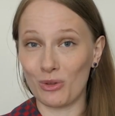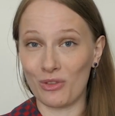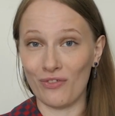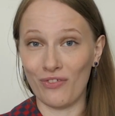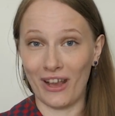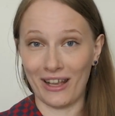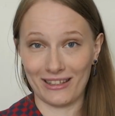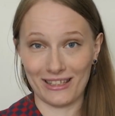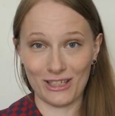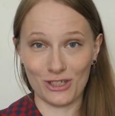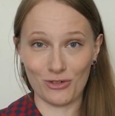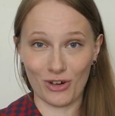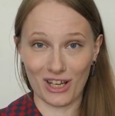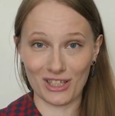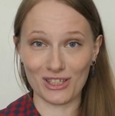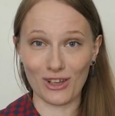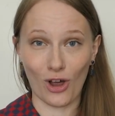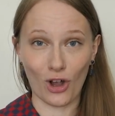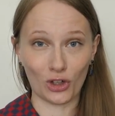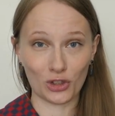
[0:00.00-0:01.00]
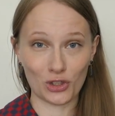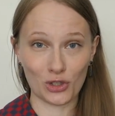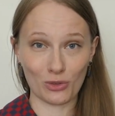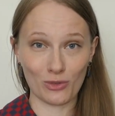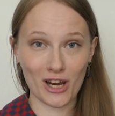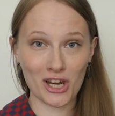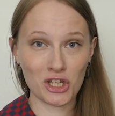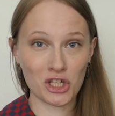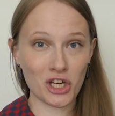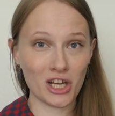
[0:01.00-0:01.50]
with fancy dress
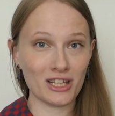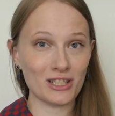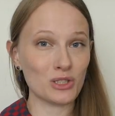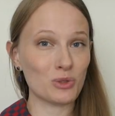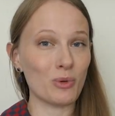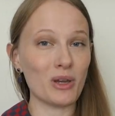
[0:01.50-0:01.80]
alterations.